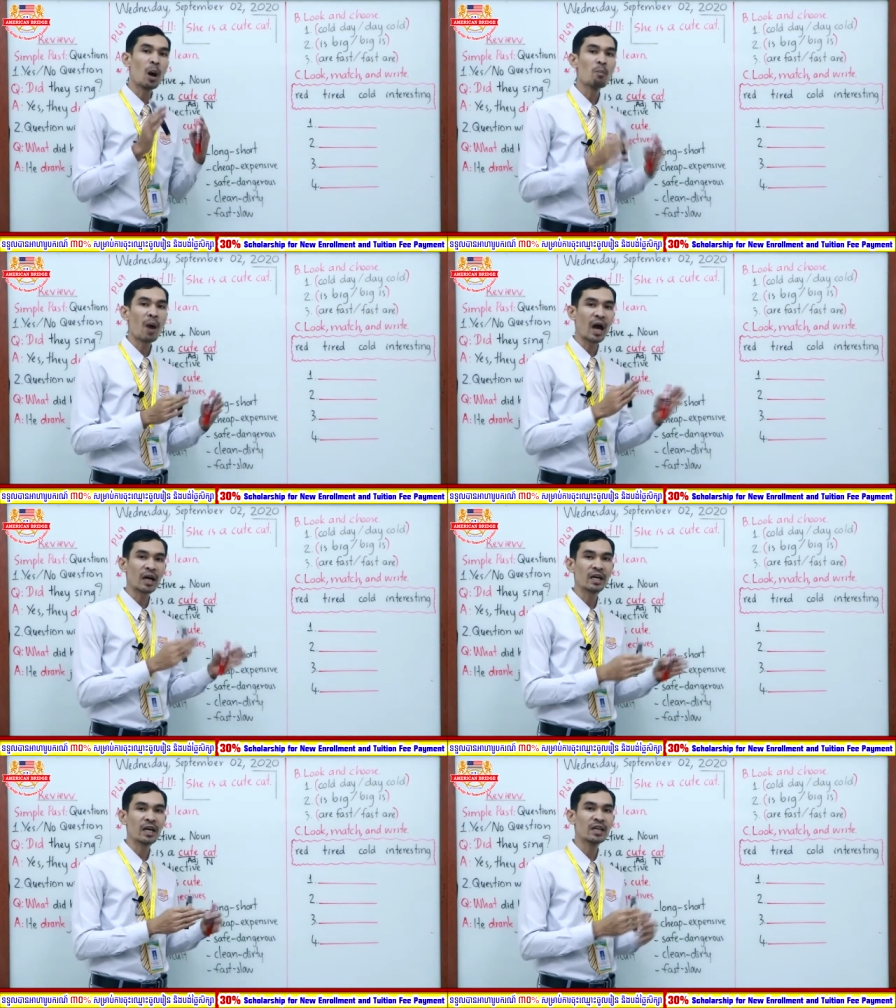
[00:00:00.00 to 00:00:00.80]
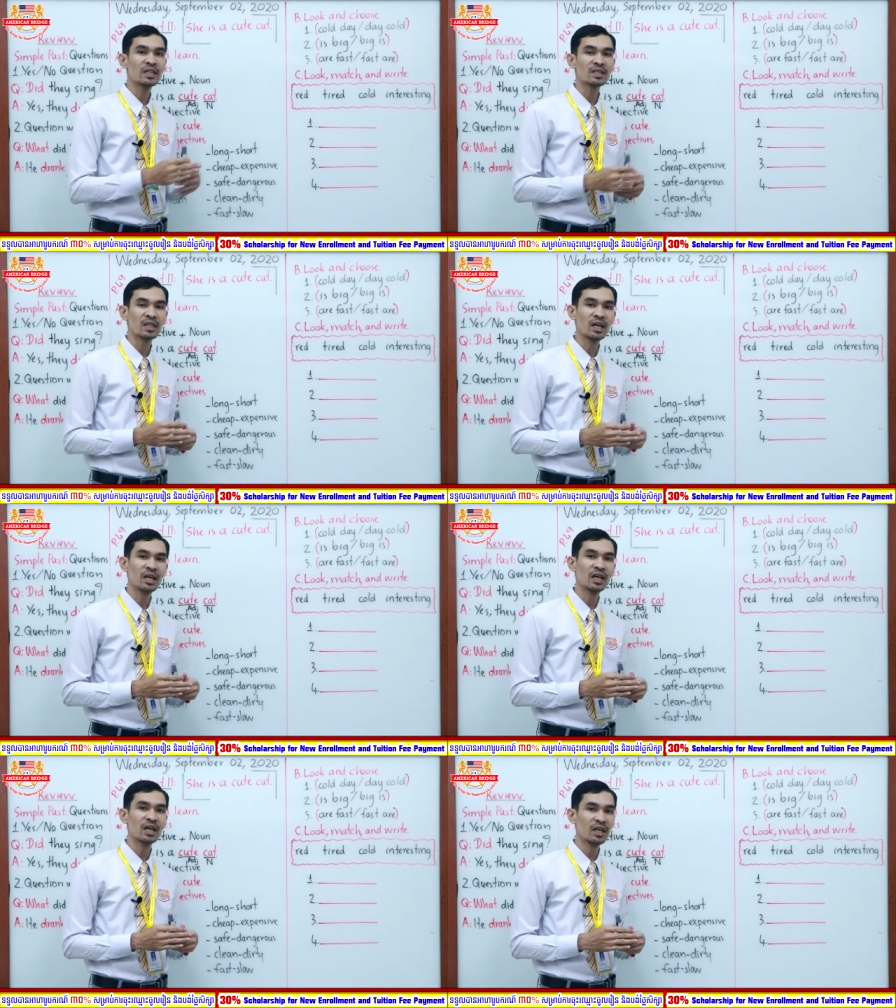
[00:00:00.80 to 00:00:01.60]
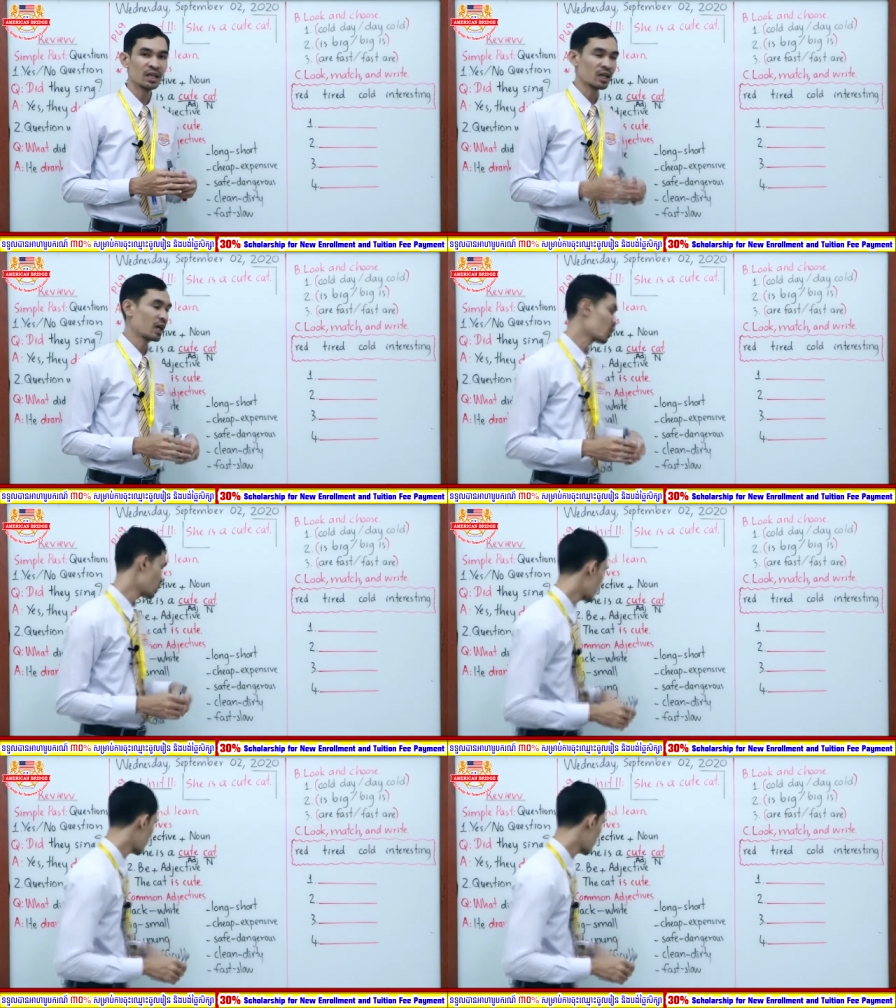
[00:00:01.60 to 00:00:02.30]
Marker is a, a noun.